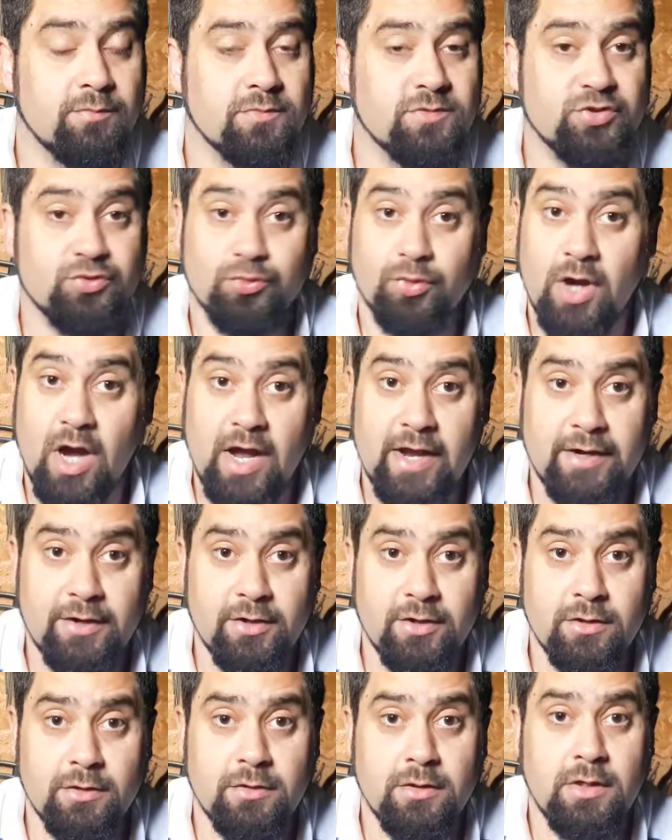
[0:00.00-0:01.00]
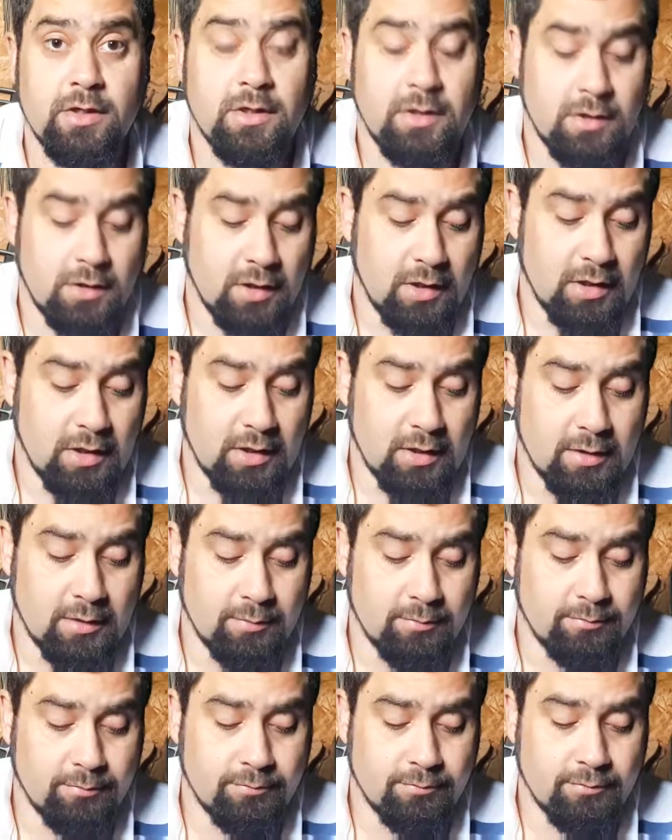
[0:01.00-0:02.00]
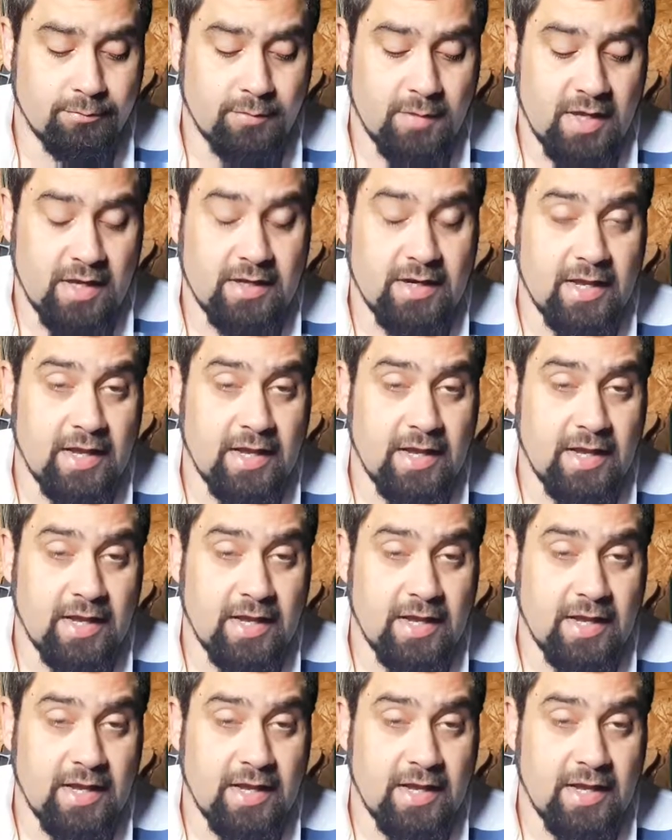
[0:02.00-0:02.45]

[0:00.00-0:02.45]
dryer, and